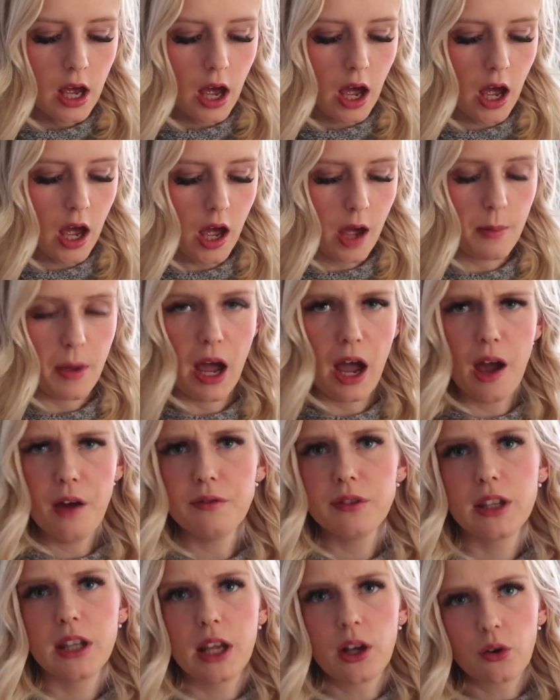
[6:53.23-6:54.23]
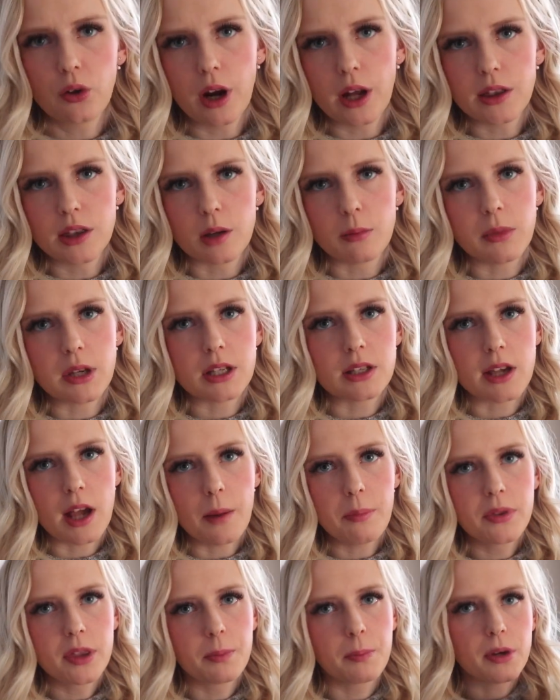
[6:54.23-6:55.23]
I haven't like read them in
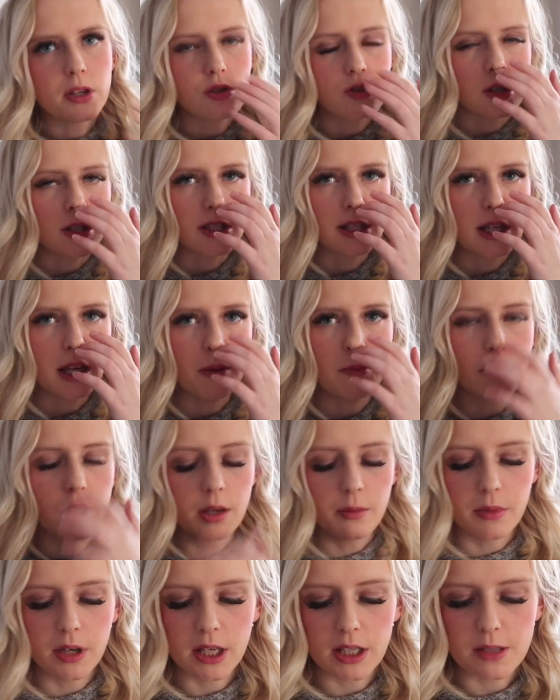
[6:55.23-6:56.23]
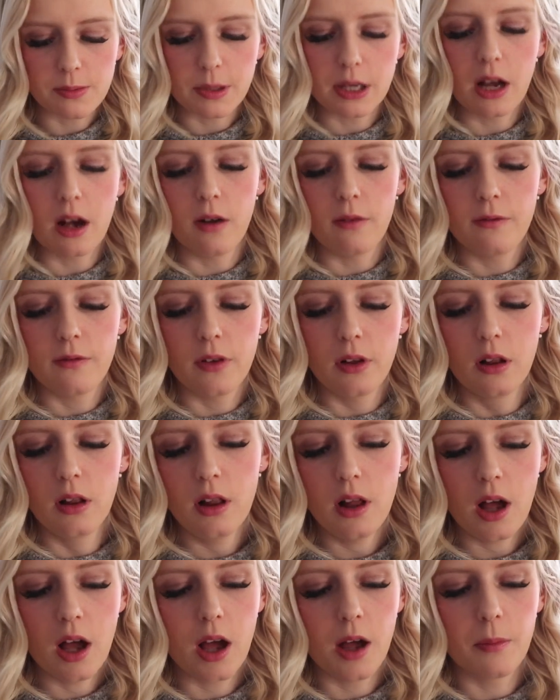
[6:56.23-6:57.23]
depth, but just skimmed them, and it's been
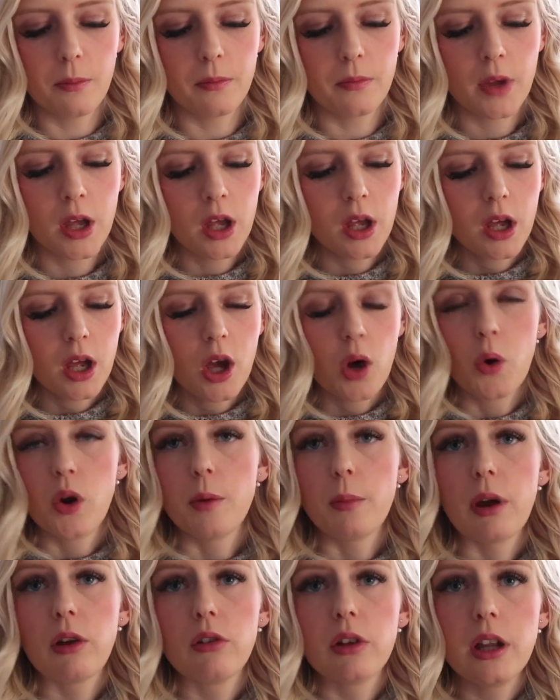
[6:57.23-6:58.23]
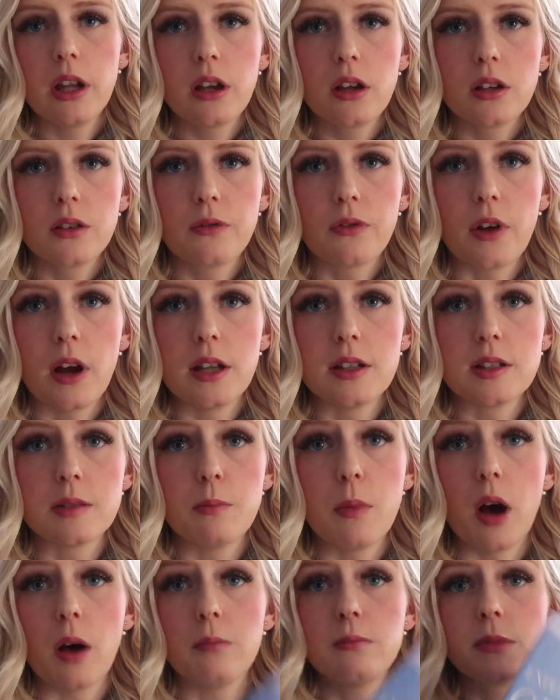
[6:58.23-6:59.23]
helpful. One of my really good friends'
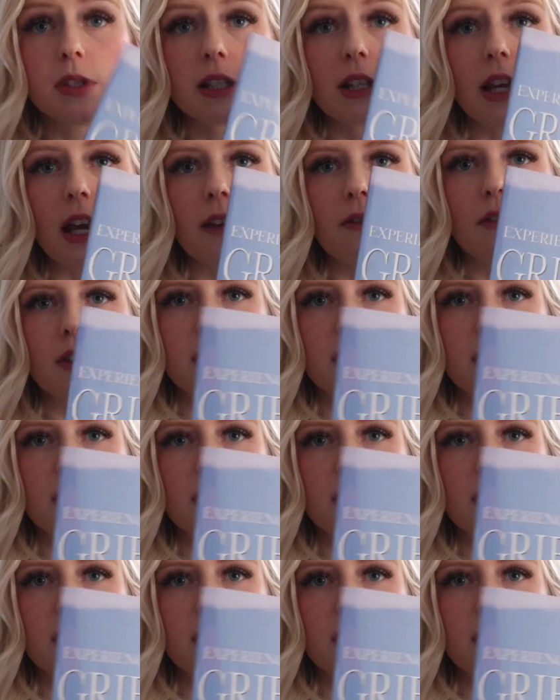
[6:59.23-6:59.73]
moms gave